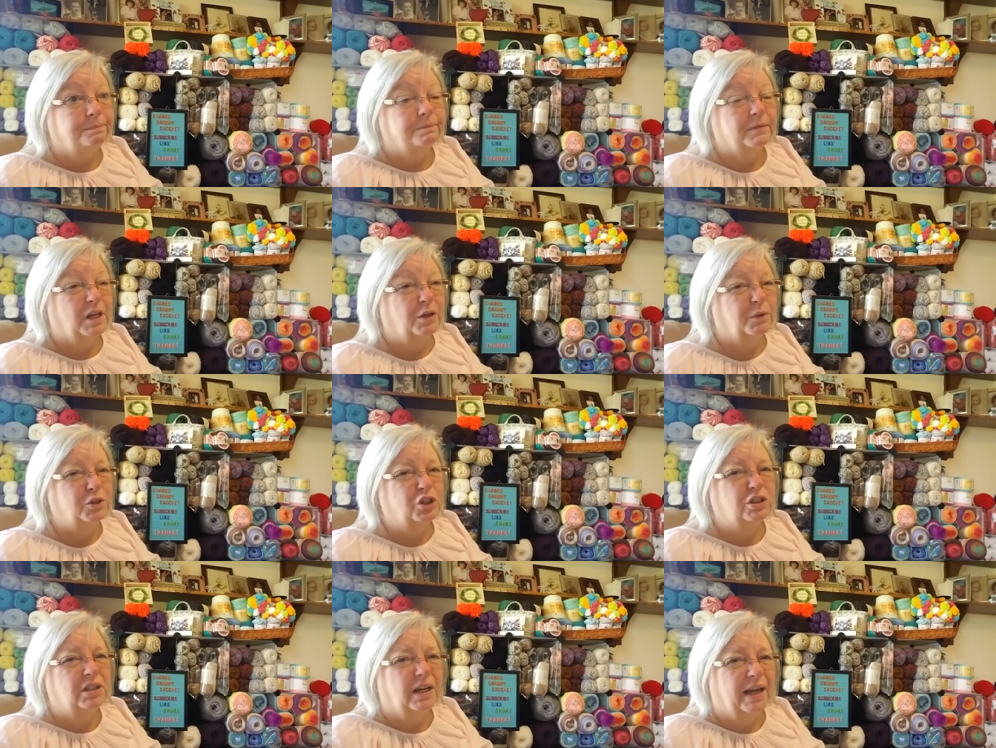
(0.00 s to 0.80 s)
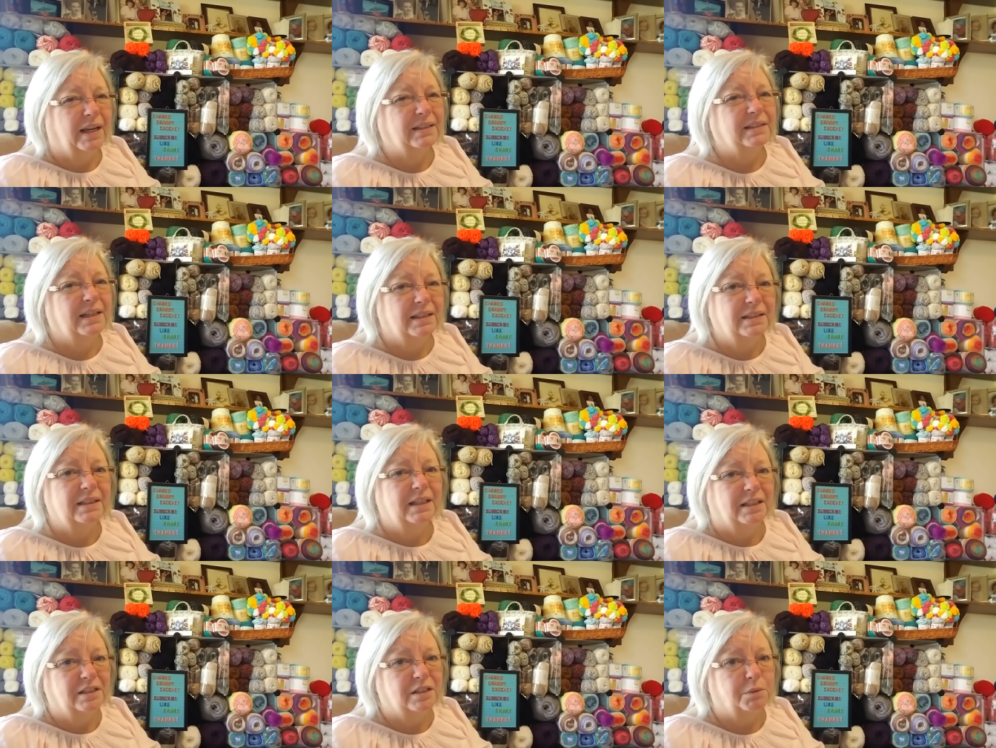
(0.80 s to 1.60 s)
don't want you to accidentally
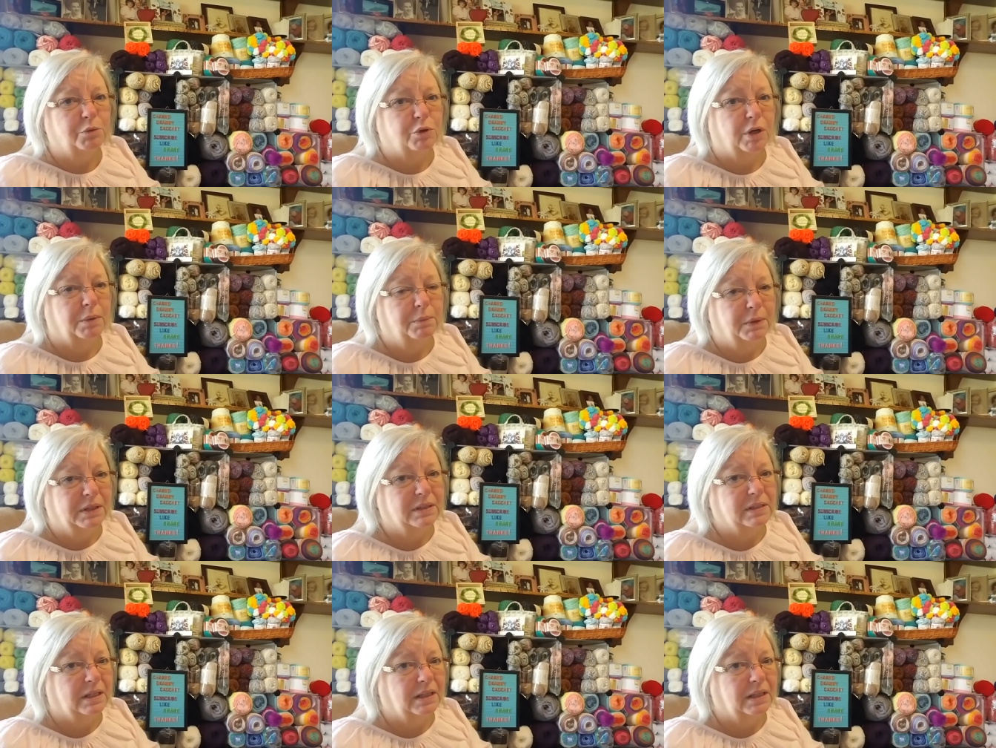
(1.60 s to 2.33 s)
unsubscribe because I